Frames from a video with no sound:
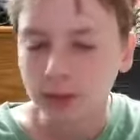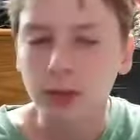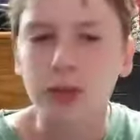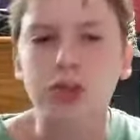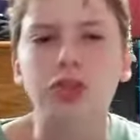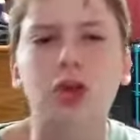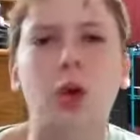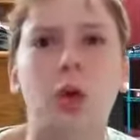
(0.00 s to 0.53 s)

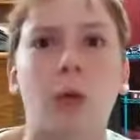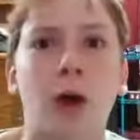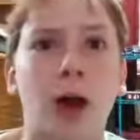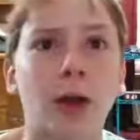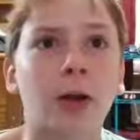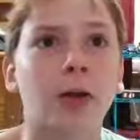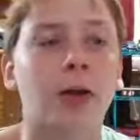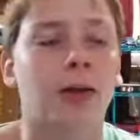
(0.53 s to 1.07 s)
so
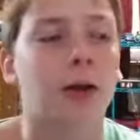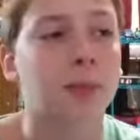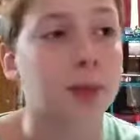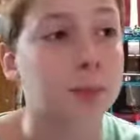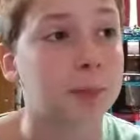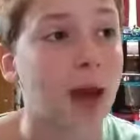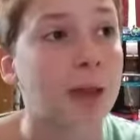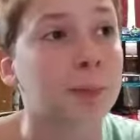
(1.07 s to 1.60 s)
Iron, I
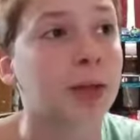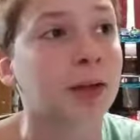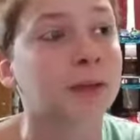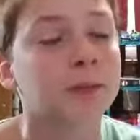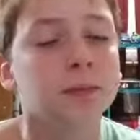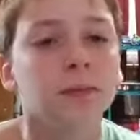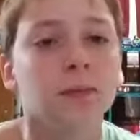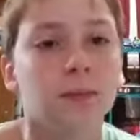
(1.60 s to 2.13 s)
mean Batman
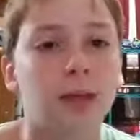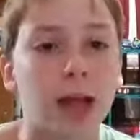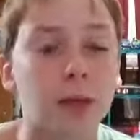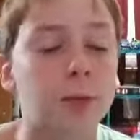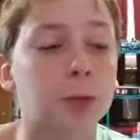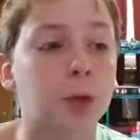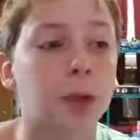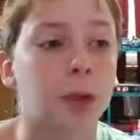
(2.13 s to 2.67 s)

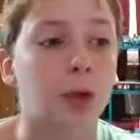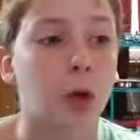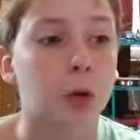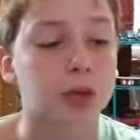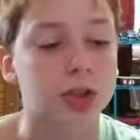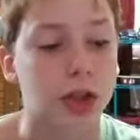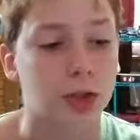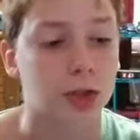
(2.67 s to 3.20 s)
definitely
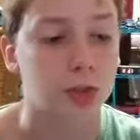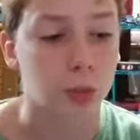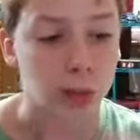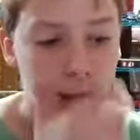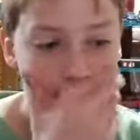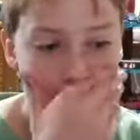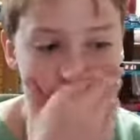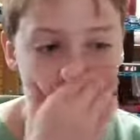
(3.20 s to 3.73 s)
knows how to do a
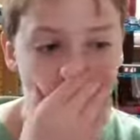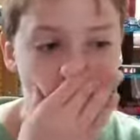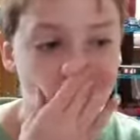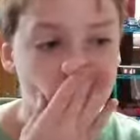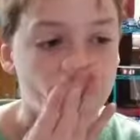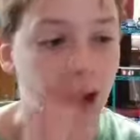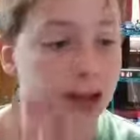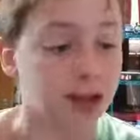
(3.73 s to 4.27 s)
hand-to-hand
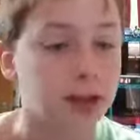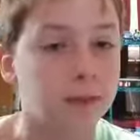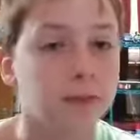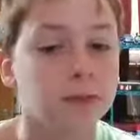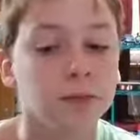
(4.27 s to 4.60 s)
fight